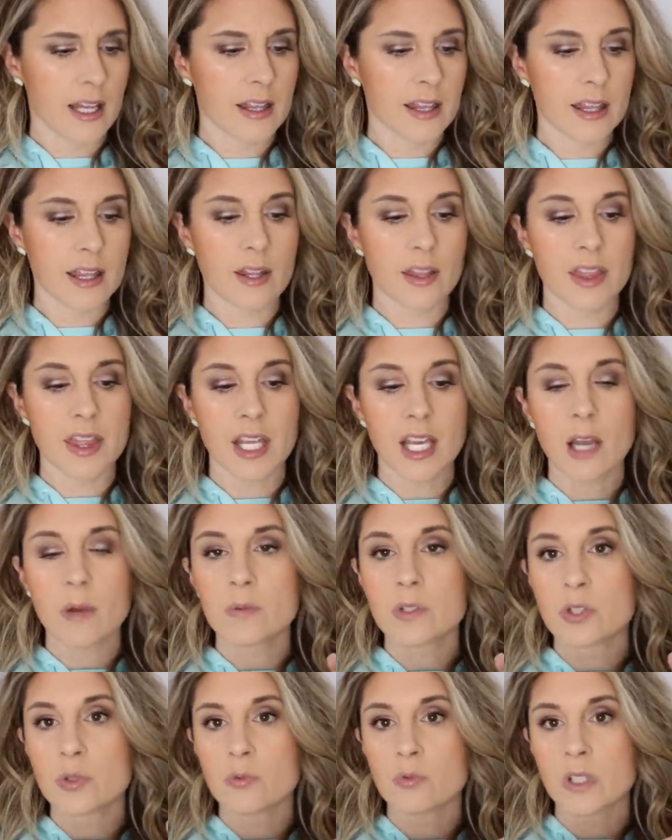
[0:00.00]
the thing I
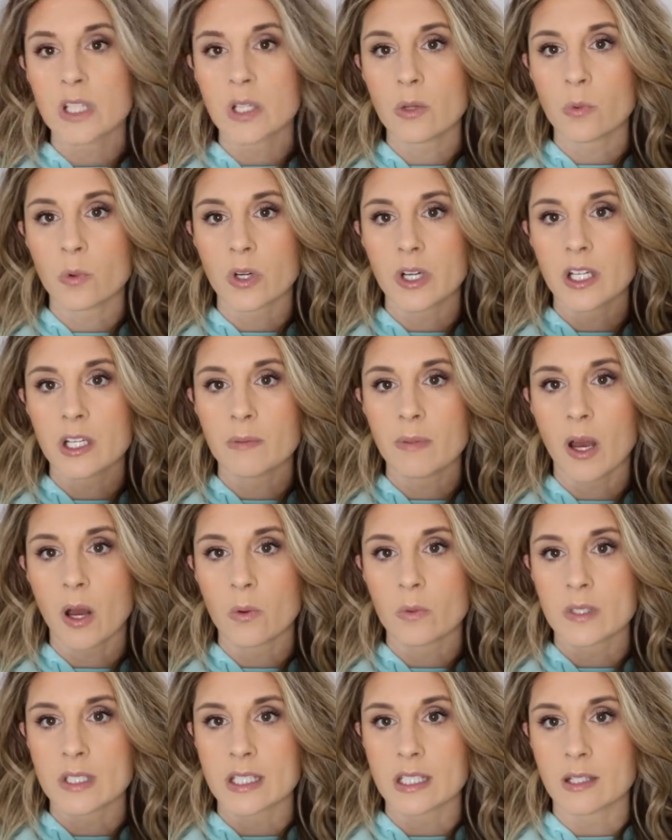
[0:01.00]
was really worried about
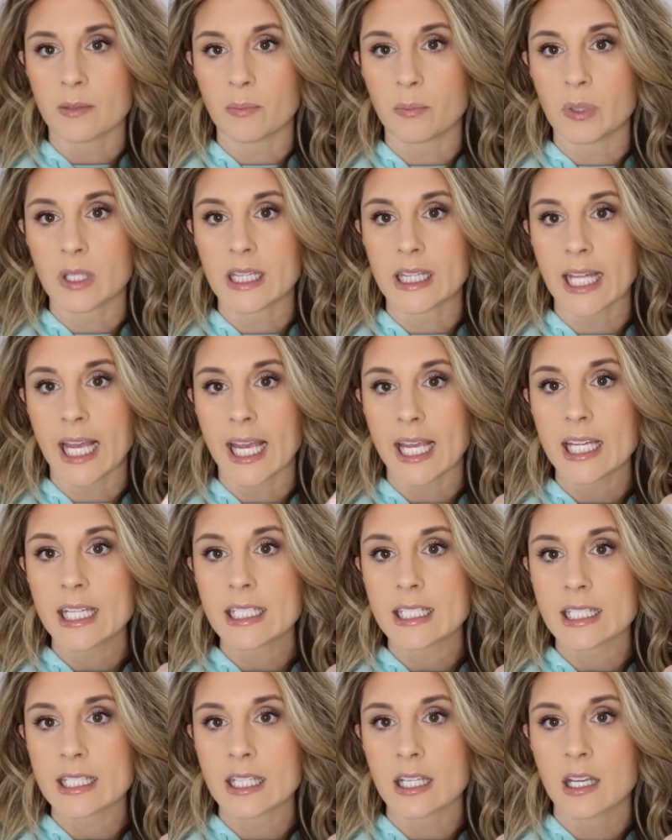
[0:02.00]
was the
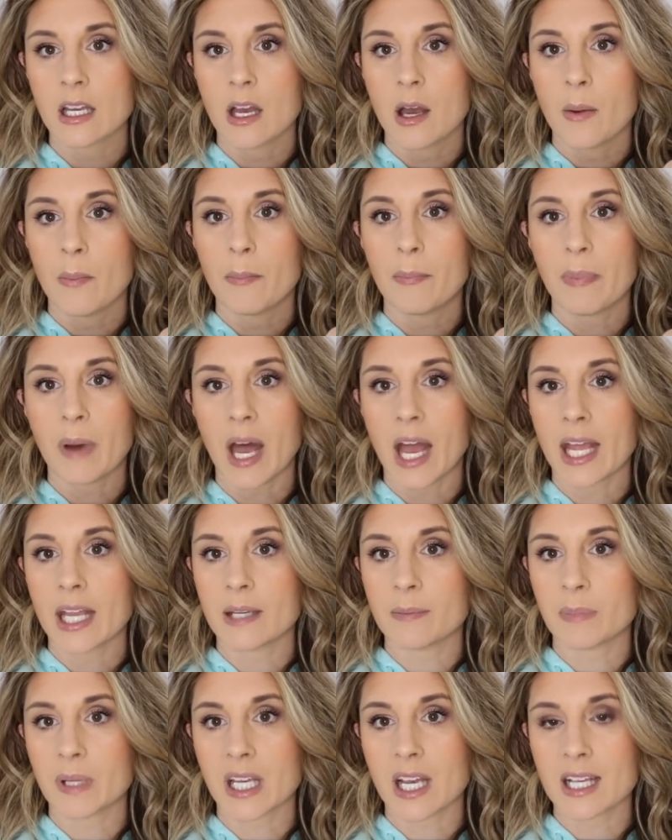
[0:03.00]
plate,
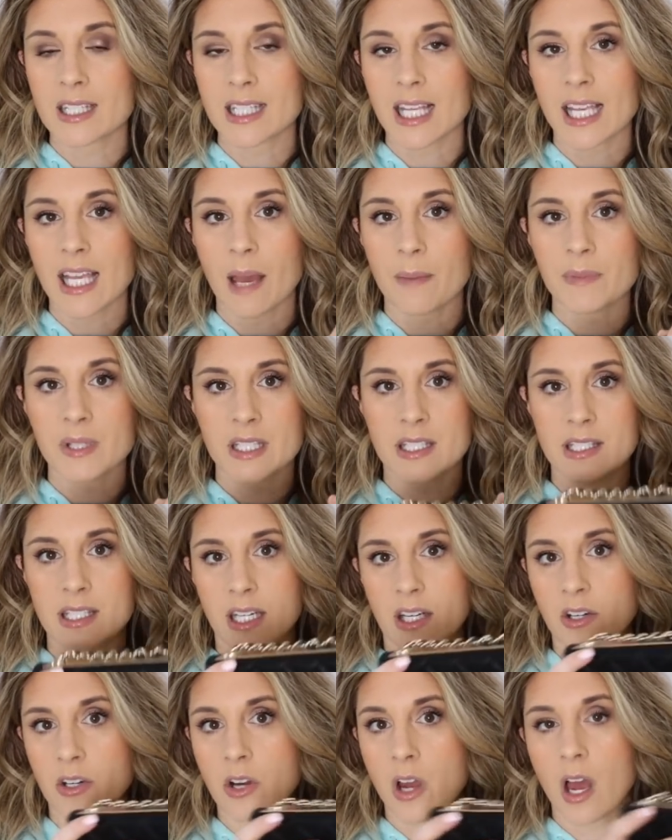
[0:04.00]
but because I kept the
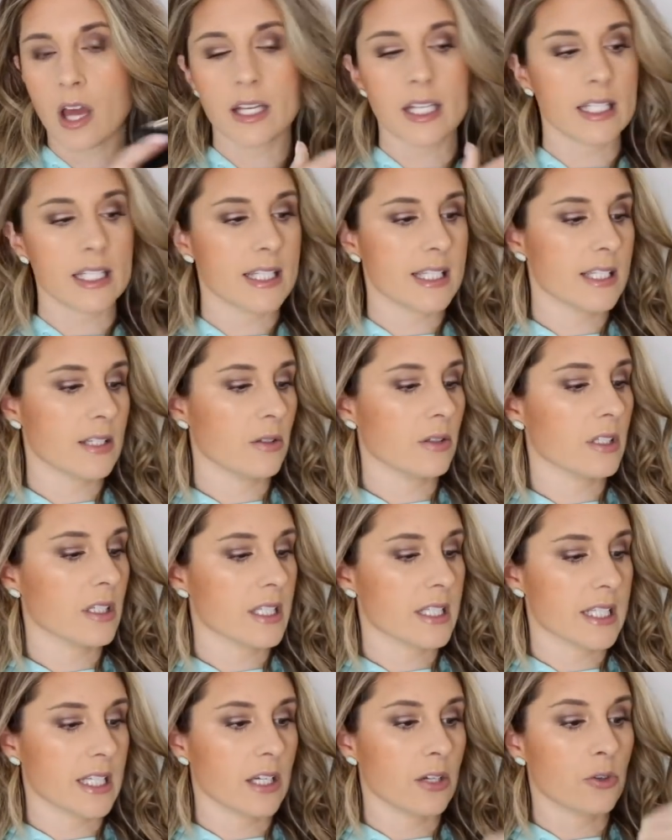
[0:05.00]
sticker on, it still
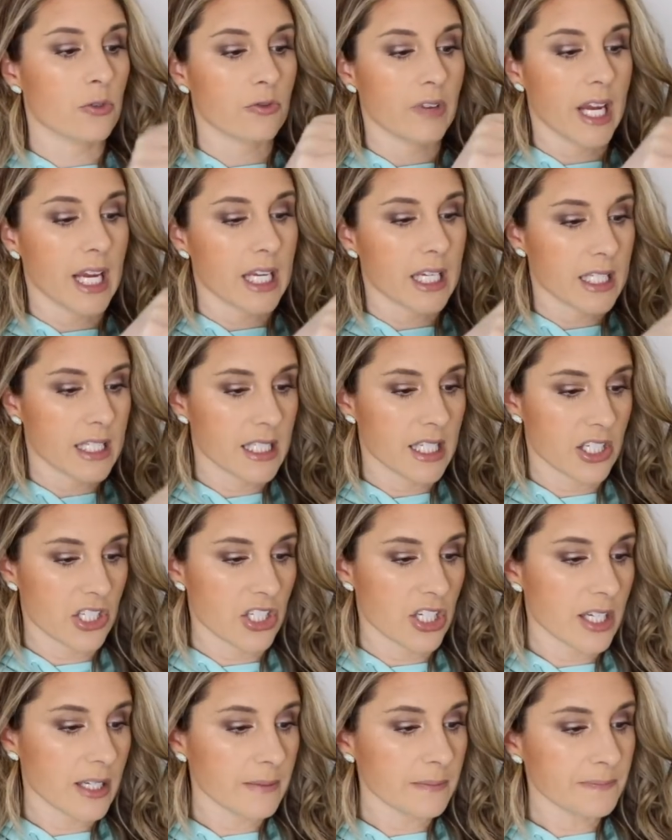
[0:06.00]
looks in great
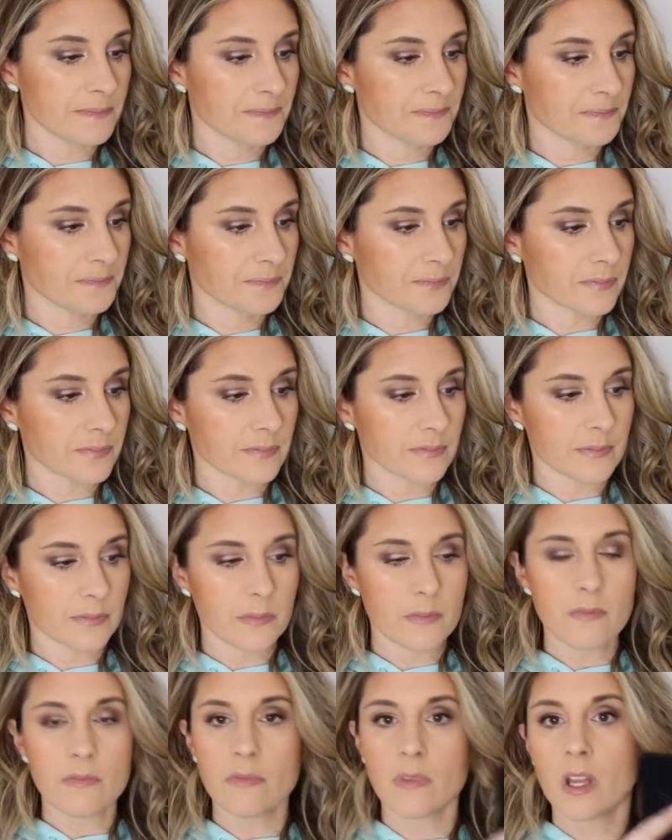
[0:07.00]
condition.
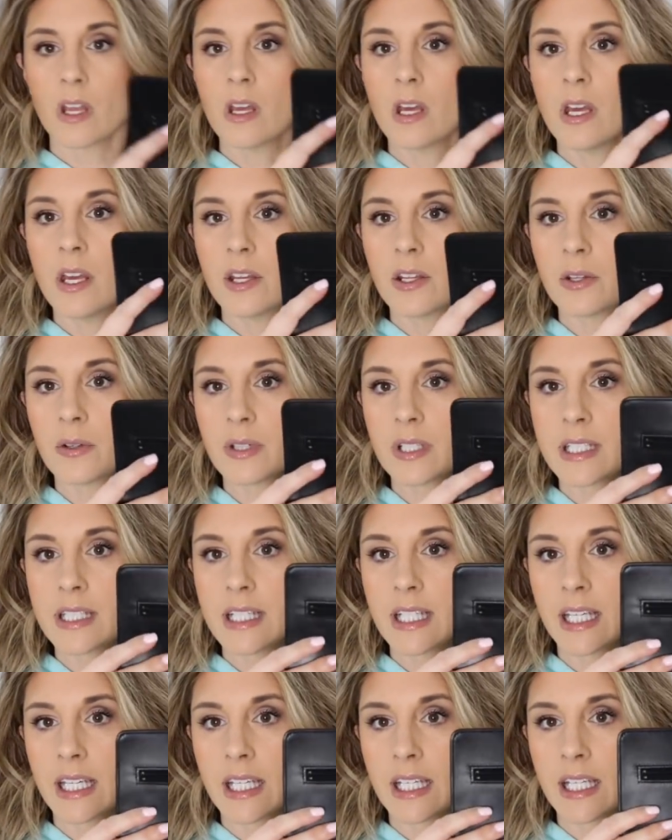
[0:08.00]
You can
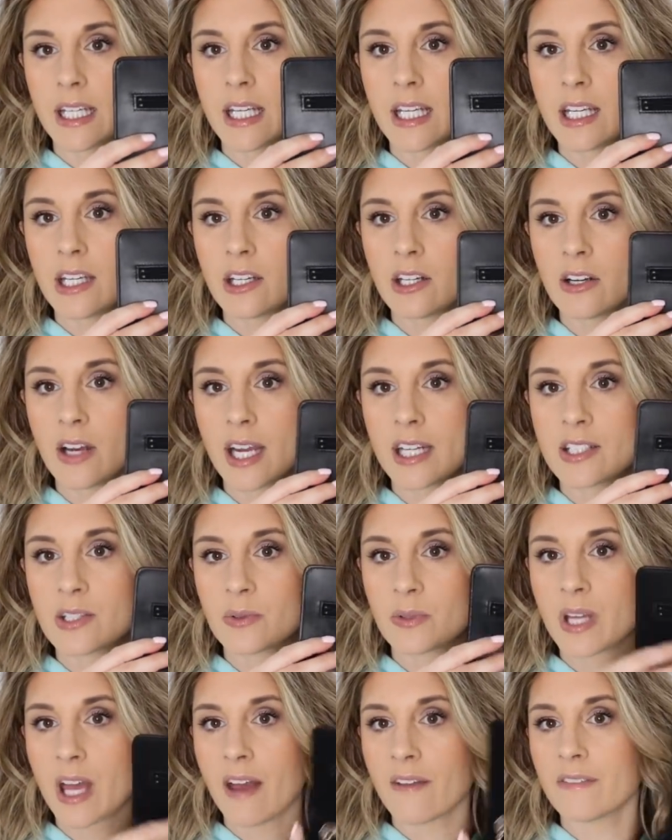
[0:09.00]
see in here, I
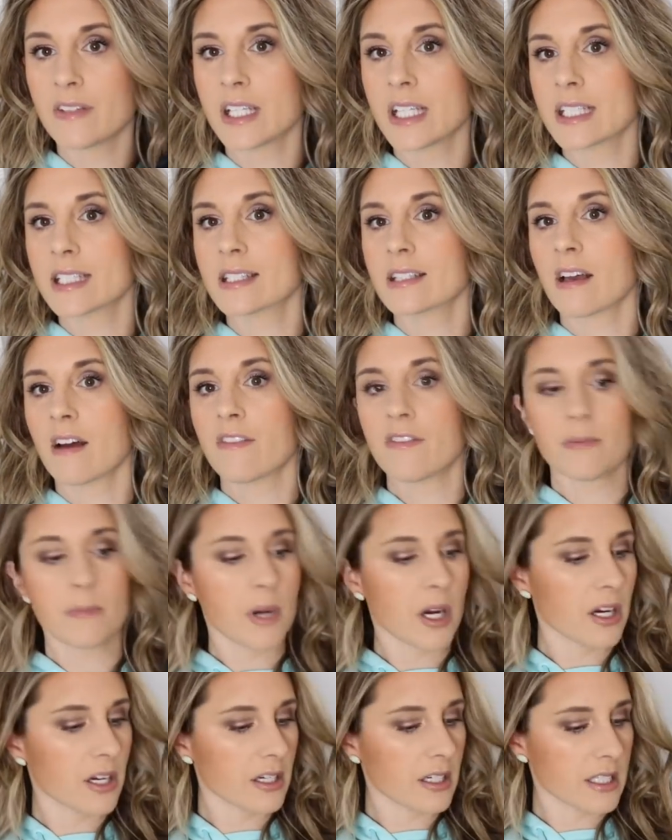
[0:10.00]
don't have any scuff
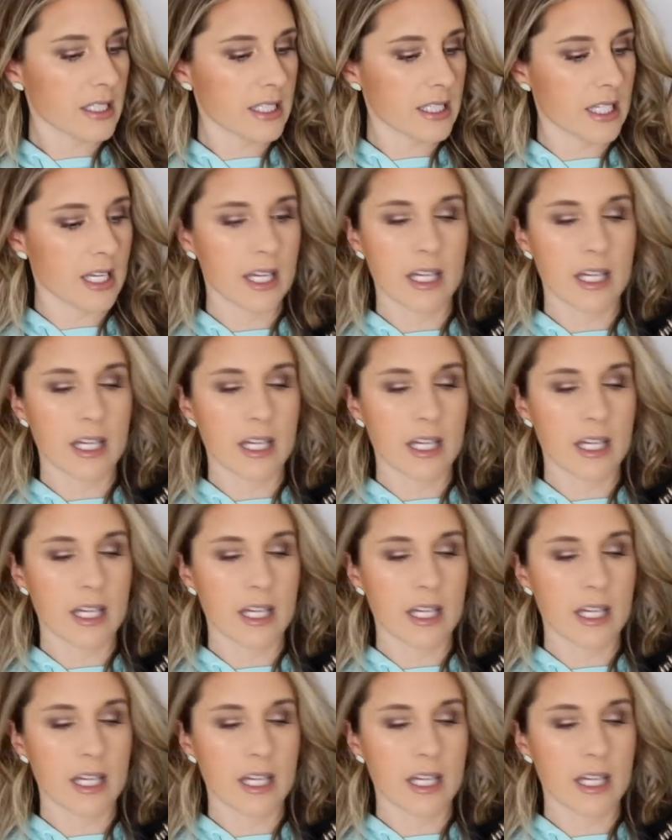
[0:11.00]
marks.